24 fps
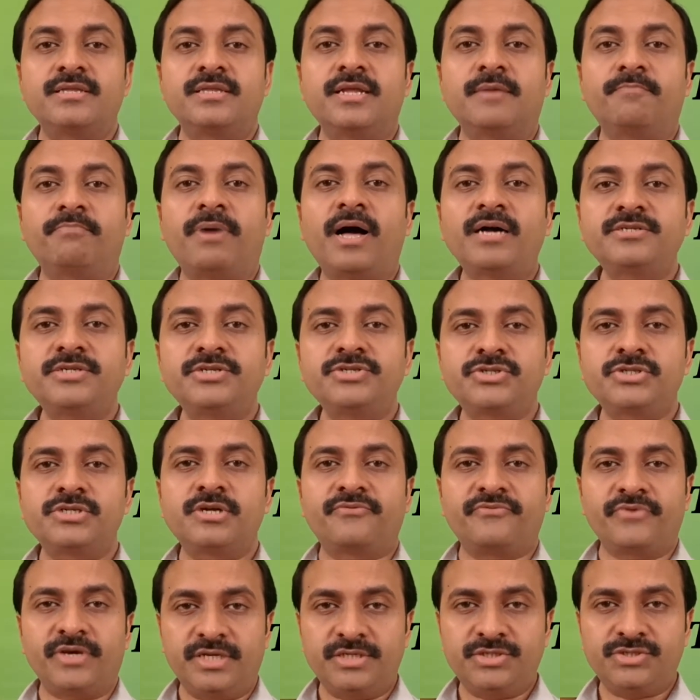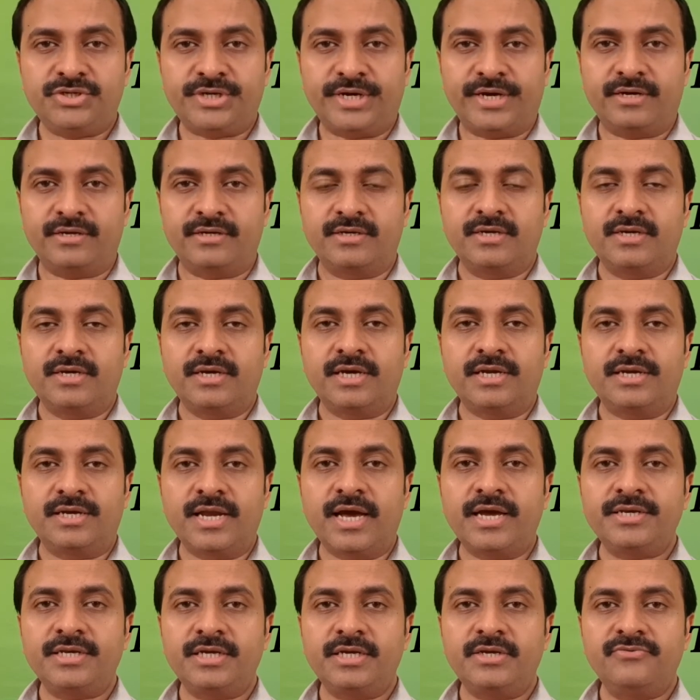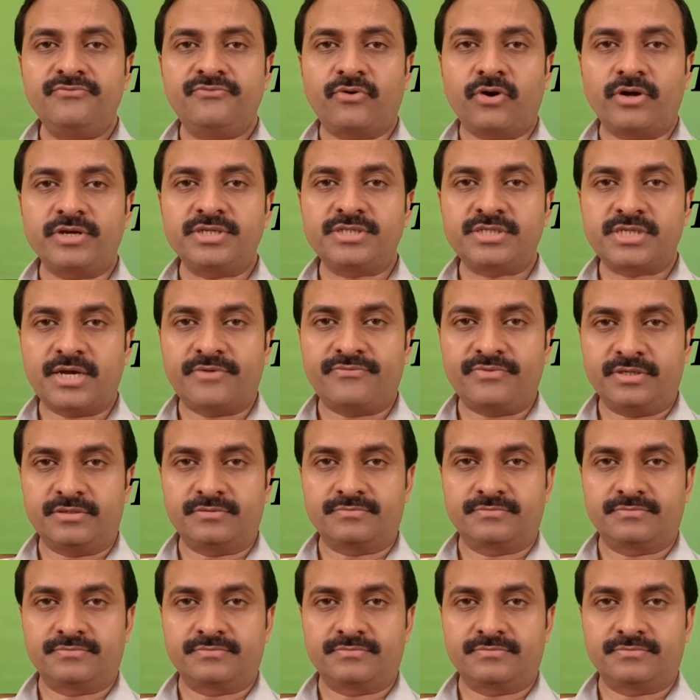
the Partition of India in 1947.